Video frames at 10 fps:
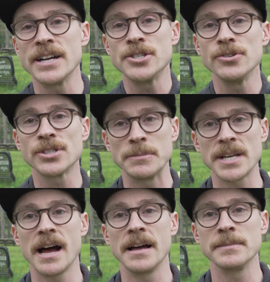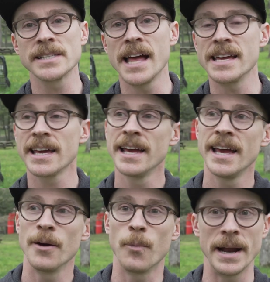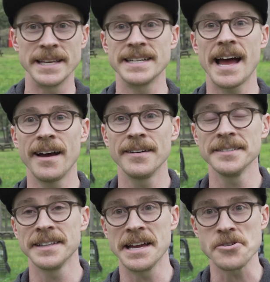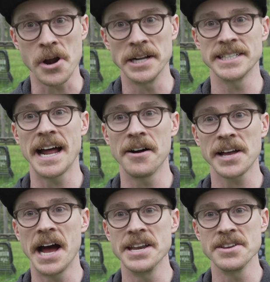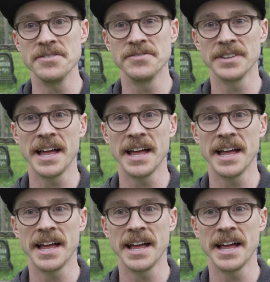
I do sometimes, like, when in doubt, like, grind it out, kind of.